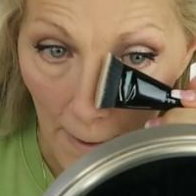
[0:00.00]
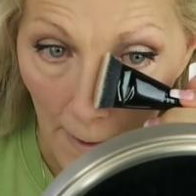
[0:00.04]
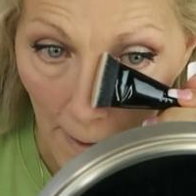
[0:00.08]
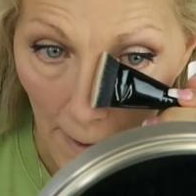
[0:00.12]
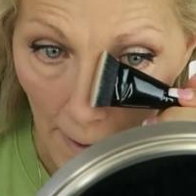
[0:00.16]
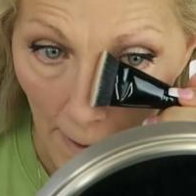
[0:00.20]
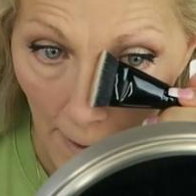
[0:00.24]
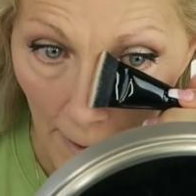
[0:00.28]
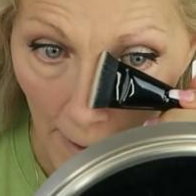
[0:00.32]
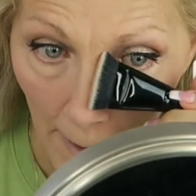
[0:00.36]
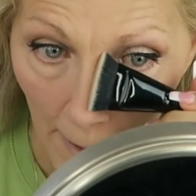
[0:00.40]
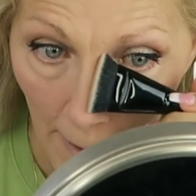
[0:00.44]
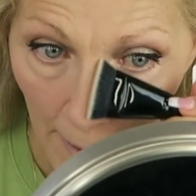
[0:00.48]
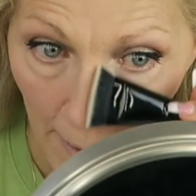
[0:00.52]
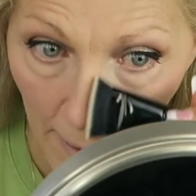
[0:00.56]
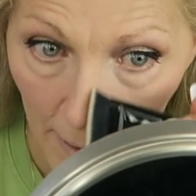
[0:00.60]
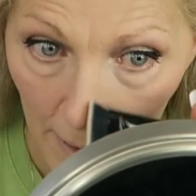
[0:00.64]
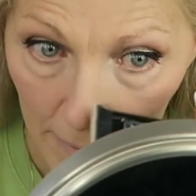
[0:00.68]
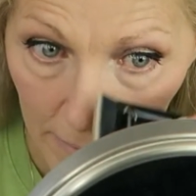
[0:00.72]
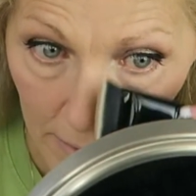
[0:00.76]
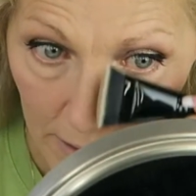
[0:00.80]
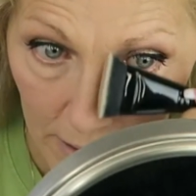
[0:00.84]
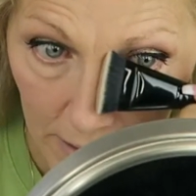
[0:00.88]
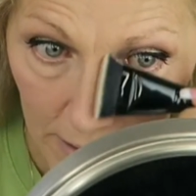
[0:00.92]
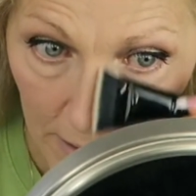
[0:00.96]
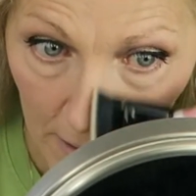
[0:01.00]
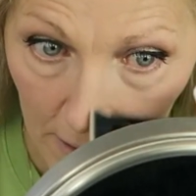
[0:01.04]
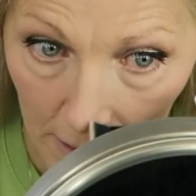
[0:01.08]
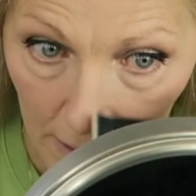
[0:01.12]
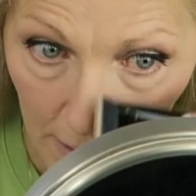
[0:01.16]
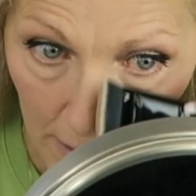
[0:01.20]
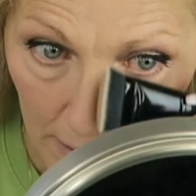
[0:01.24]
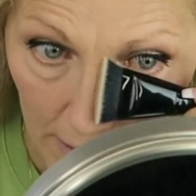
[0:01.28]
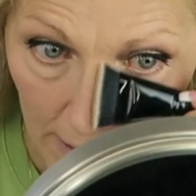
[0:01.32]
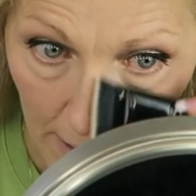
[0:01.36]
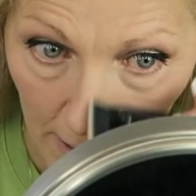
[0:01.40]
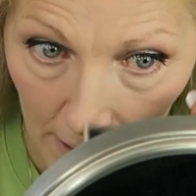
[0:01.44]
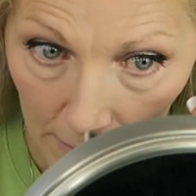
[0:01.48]
and I'm just gonna
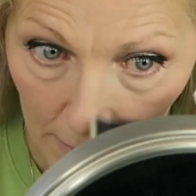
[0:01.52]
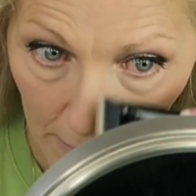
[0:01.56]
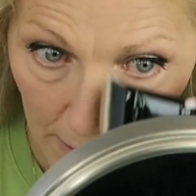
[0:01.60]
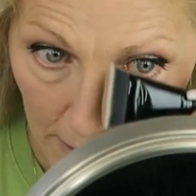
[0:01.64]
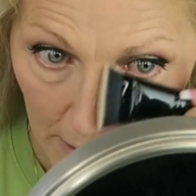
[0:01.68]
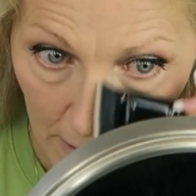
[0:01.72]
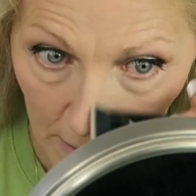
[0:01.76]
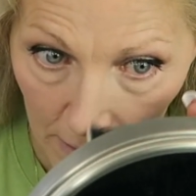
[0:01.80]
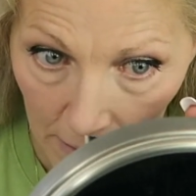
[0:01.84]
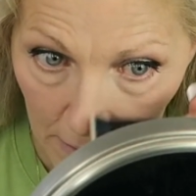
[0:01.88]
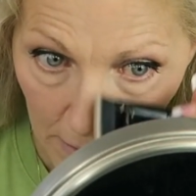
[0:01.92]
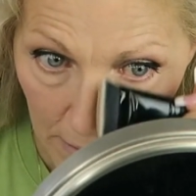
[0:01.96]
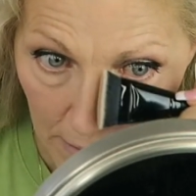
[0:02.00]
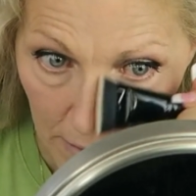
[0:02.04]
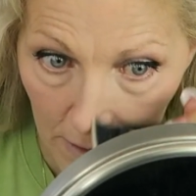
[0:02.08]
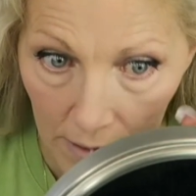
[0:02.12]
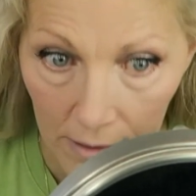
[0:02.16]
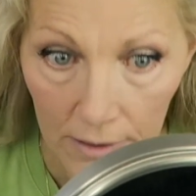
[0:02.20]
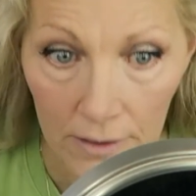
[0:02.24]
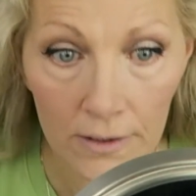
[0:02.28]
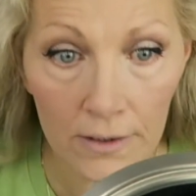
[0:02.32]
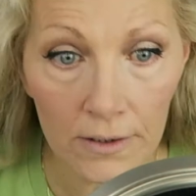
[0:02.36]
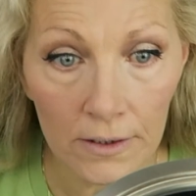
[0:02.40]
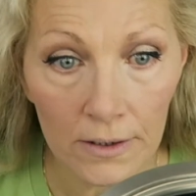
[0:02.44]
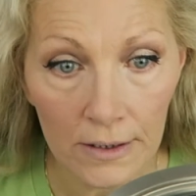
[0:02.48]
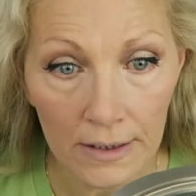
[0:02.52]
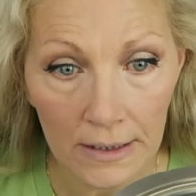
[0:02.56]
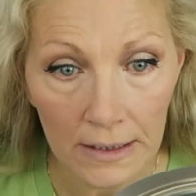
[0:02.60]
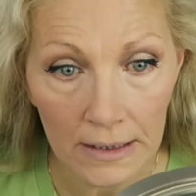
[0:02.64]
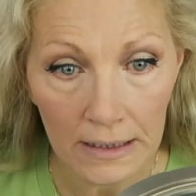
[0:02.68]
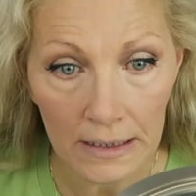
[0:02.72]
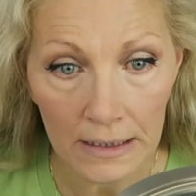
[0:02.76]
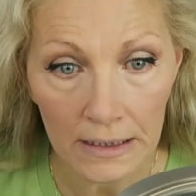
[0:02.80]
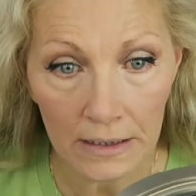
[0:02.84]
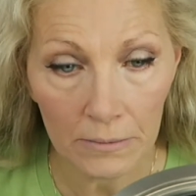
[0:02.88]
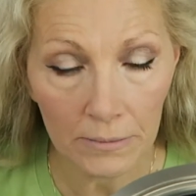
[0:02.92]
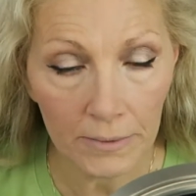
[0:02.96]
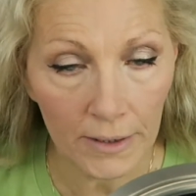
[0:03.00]
go down my nose
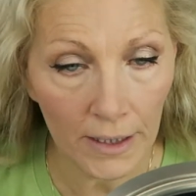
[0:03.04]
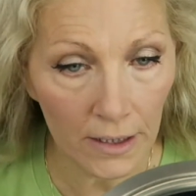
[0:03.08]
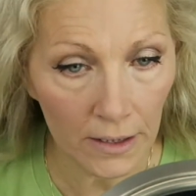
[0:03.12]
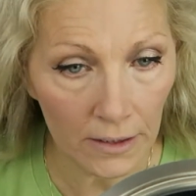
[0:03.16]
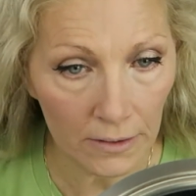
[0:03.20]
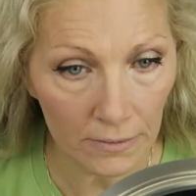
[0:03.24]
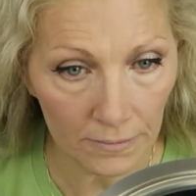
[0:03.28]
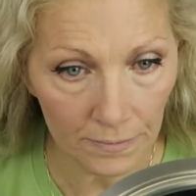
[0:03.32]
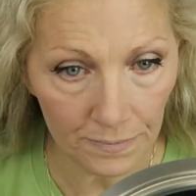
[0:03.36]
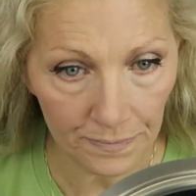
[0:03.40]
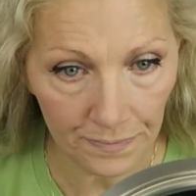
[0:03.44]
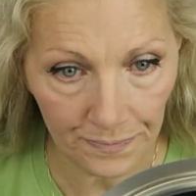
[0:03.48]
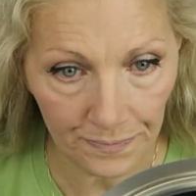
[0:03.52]
a little bit.